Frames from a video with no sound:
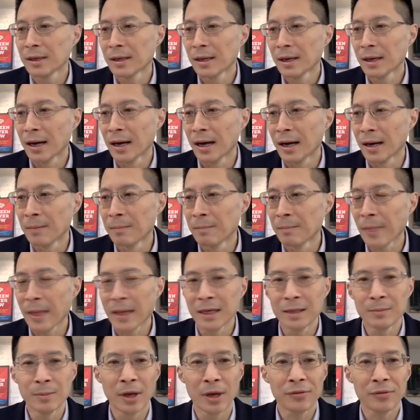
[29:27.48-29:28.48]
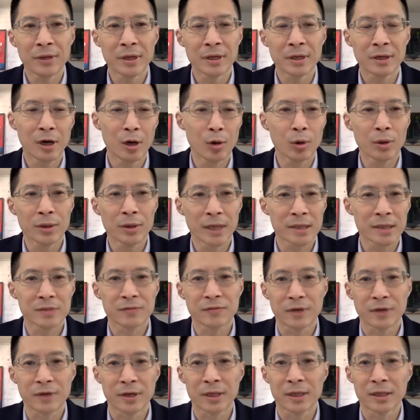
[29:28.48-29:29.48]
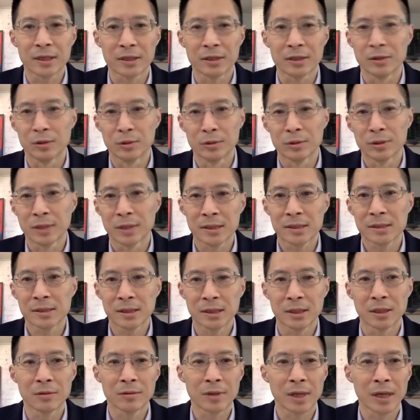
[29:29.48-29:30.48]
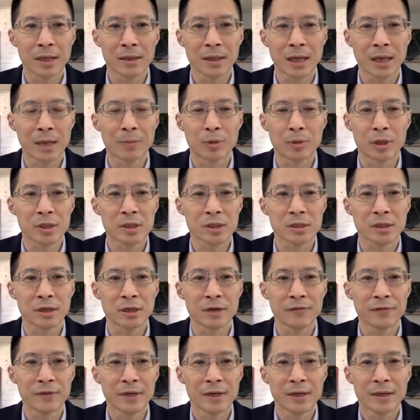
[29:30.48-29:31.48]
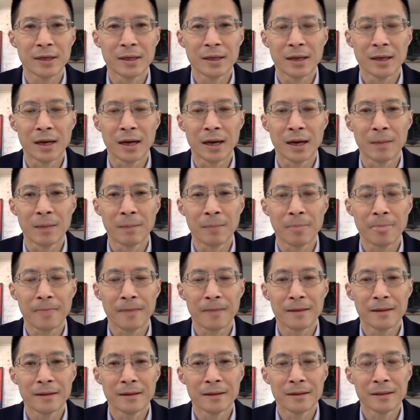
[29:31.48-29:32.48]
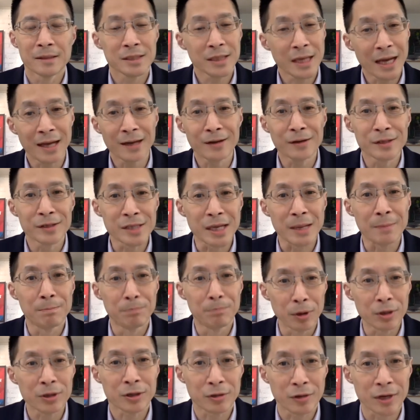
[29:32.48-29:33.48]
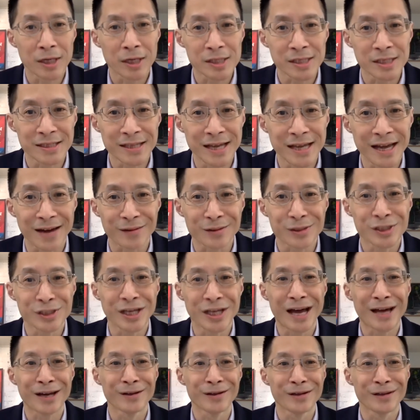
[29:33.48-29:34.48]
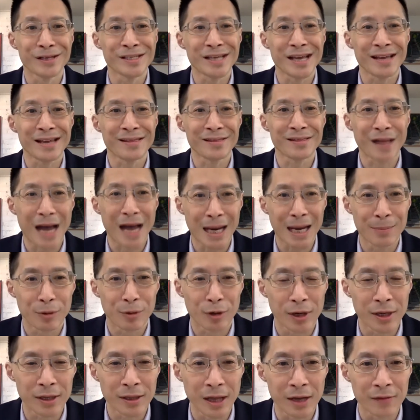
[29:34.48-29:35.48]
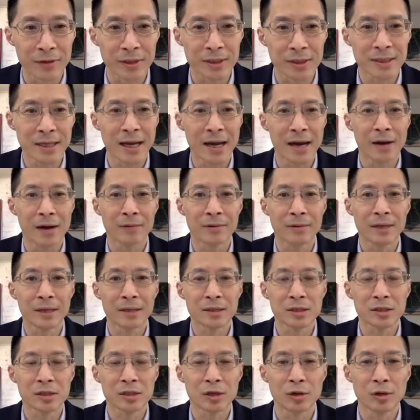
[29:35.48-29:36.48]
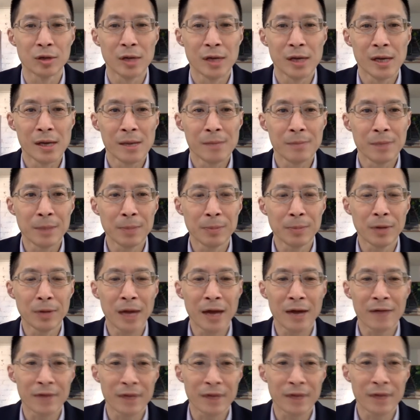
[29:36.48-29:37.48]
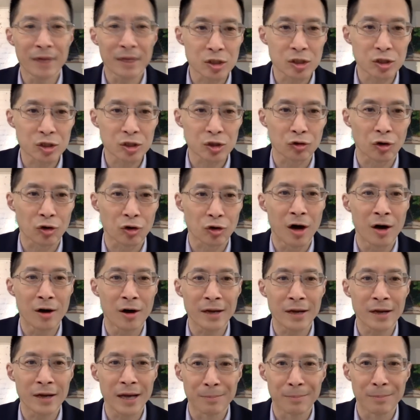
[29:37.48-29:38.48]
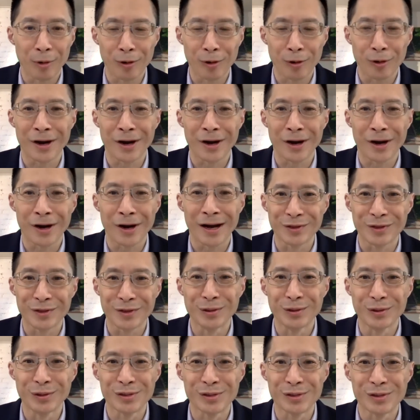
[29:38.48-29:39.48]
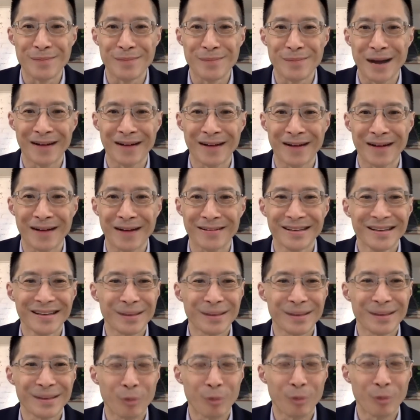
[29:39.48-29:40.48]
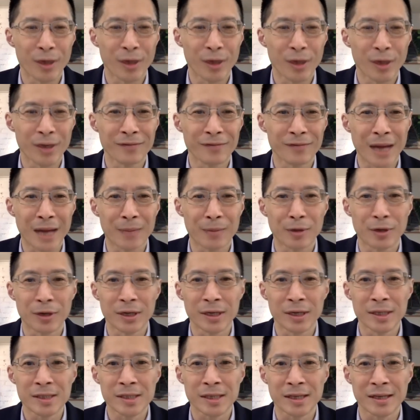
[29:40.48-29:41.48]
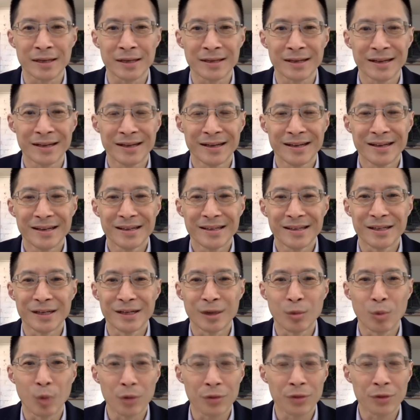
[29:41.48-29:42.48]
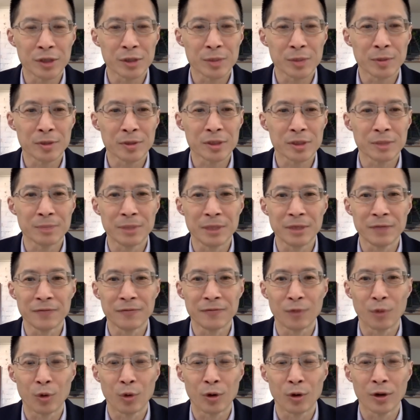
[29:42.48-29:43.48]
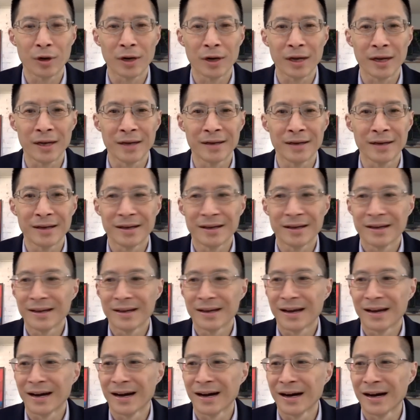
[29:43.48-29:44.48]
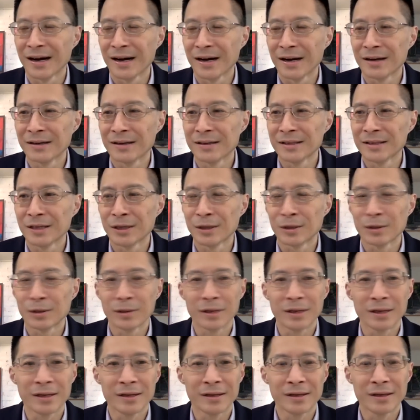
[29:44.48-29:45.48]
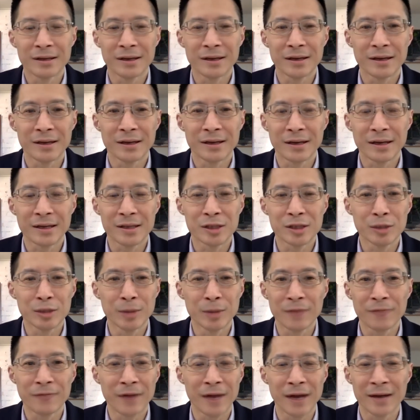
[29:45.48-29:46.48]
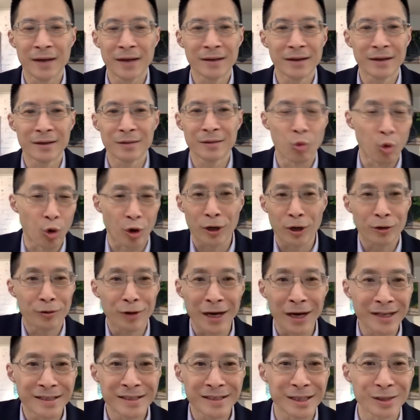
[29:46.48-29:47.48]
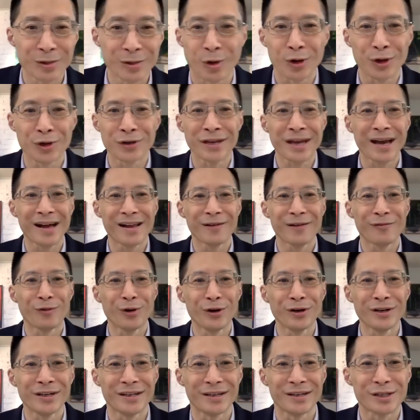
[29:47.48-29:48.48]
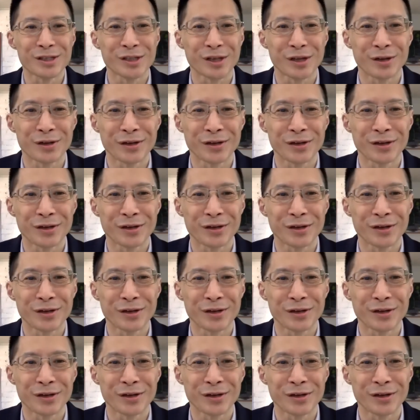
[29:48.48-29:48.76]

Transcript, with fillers: Um, and you might think, oh, well, that's very cute. That's, you know, li- library stuff. Um, Seattle is a book crazy town. Seattle is a library loving town. And so people have as strong and polarized views about the point of libraries and, you know, what they're supposed to be for, and, uh, you know, a, a, as you might find on water rights in Northern California or Southern